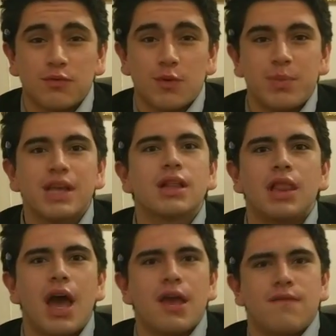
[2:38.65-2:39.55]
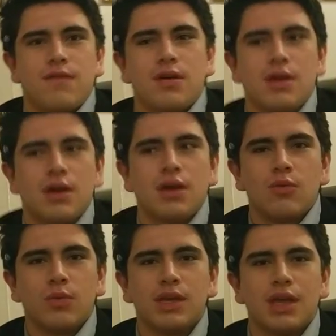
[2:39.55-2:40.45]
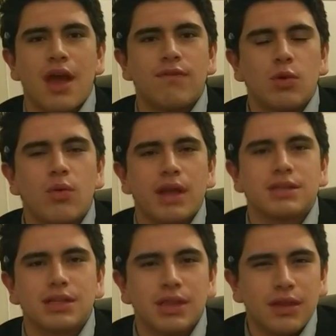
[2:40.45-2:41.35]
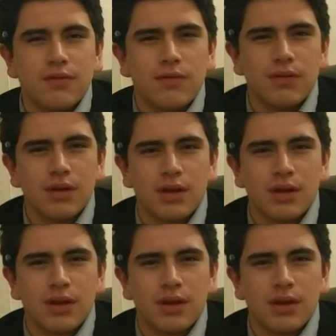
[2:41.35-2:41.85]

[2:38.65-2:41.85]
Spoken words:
For being alive, we have the right to live.